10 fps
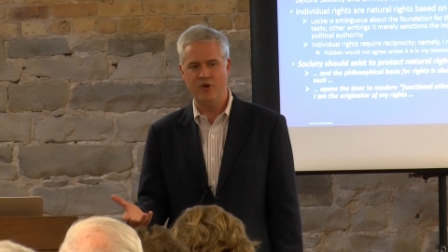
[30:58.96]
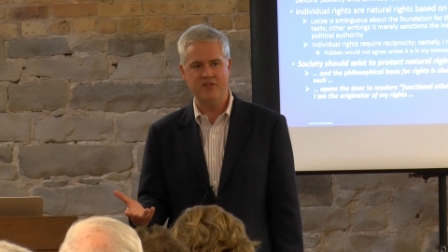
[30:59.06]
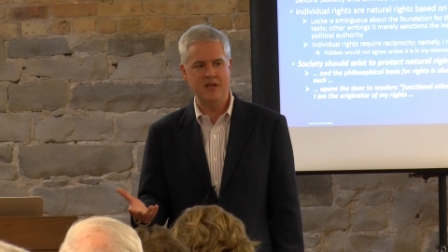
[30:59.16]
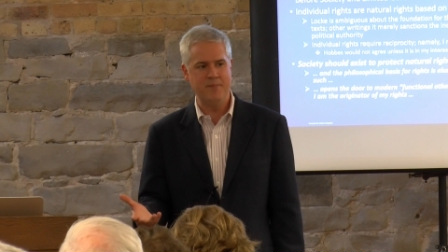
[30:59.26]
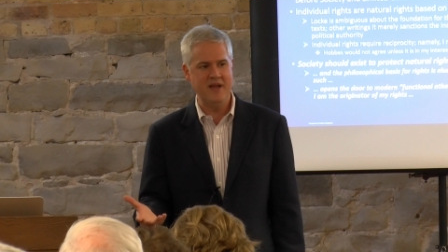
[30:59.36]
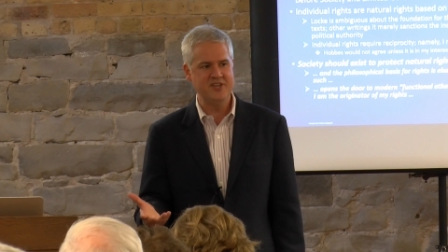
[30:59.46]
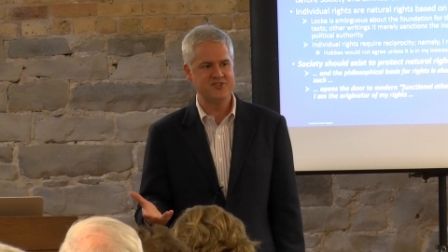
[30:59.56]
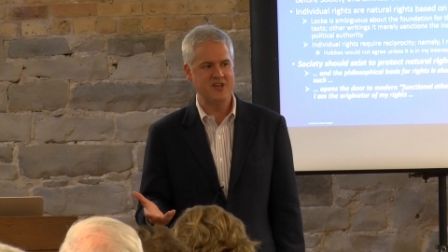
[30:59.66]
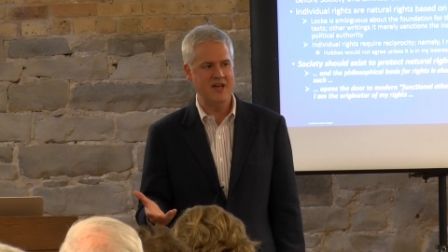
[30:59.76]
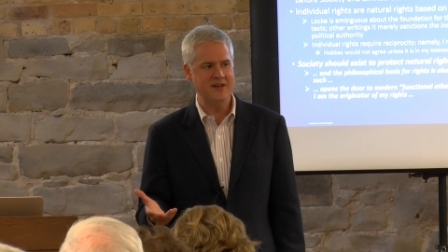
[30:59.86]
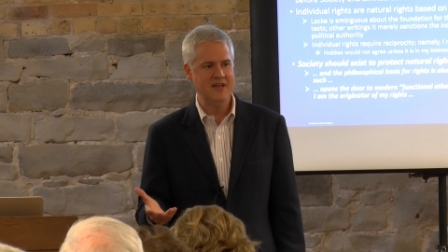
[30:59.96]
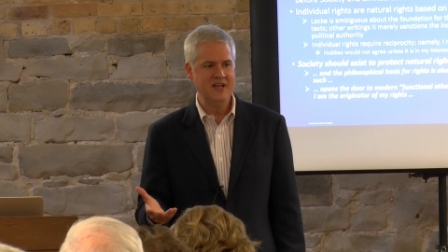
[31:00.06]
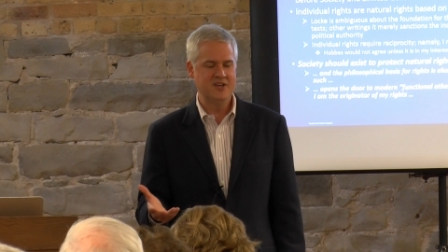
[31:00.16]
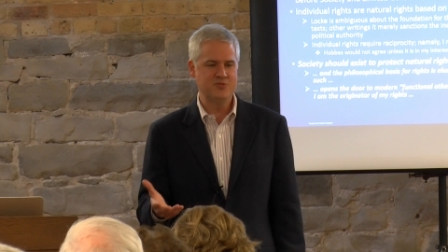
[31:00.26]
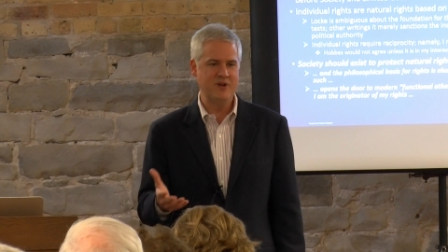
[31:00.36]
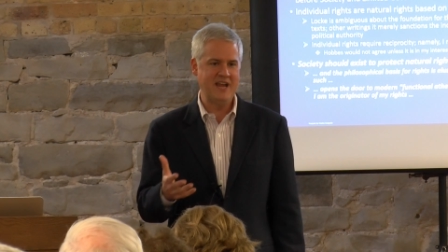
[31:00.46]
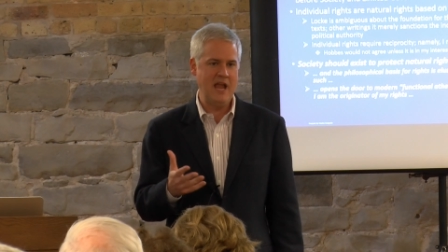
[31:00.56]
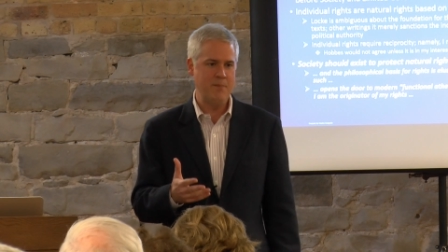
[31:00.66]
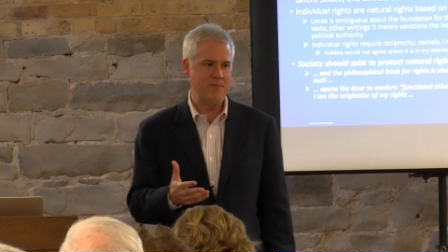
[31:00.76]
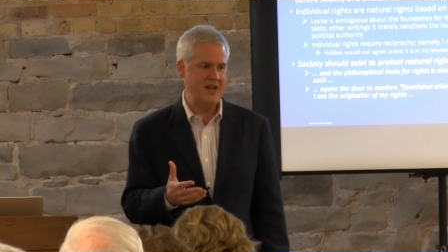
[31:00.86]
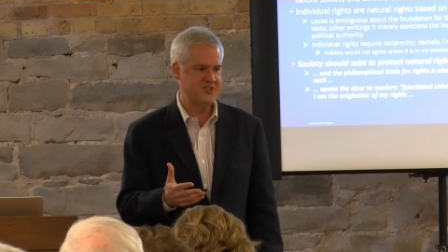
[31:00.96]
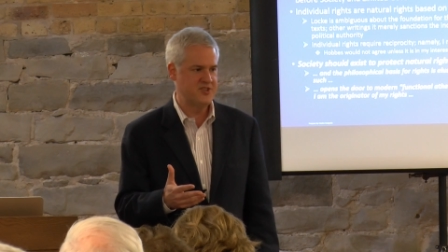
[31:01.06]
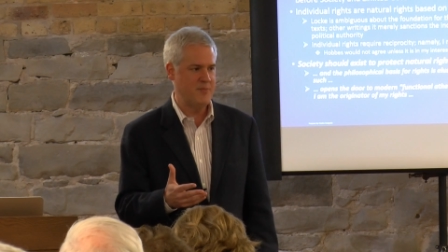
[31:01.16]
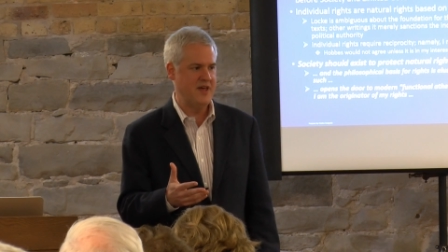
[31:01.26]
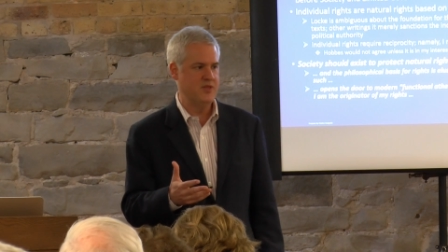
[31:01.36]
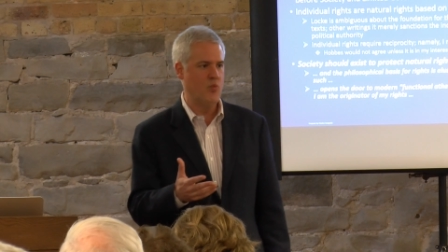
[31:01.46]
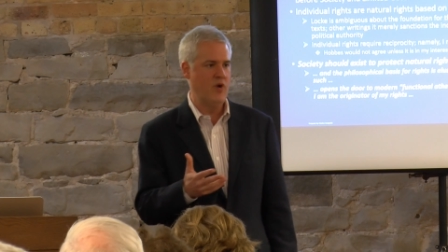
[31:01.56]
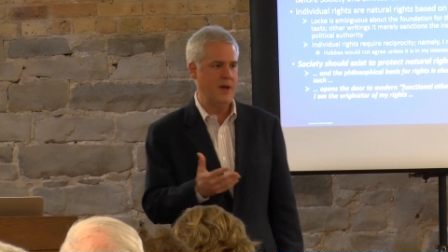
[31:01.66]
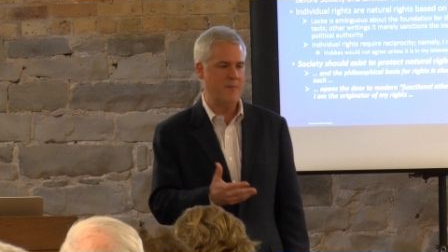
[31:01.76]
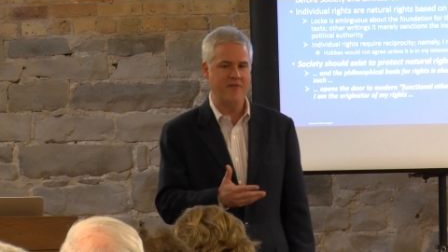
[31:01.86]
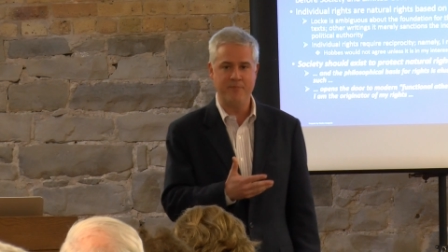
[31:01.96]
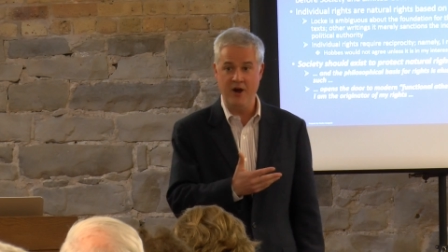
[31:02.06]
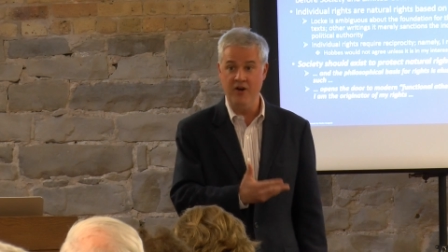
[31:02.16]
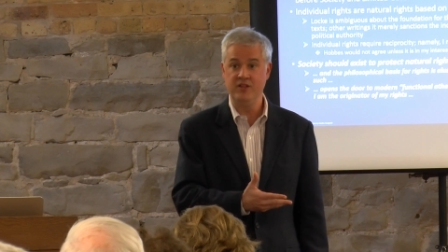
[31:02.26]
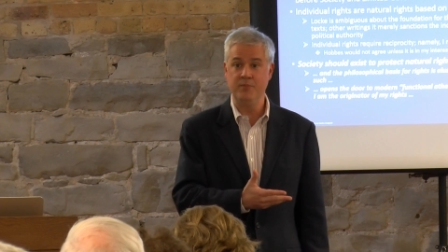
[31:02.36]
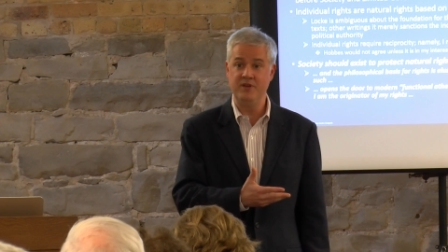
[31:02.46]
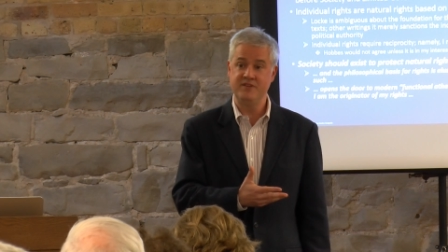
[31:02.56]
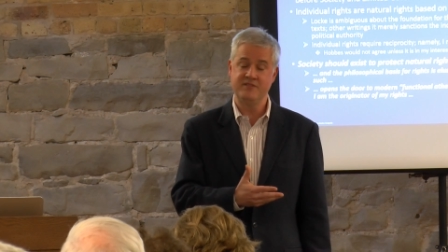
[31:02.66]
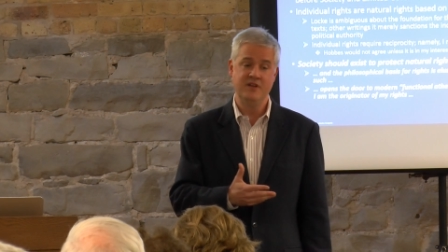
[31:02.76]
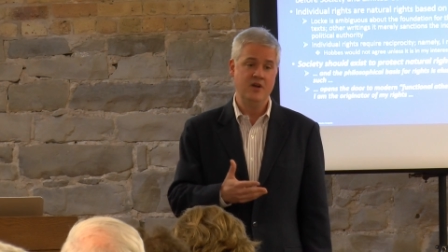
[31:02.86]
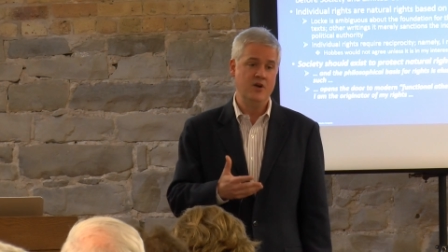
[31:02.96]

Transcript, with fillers: what are they based on, because we can't base them on the whim of parliament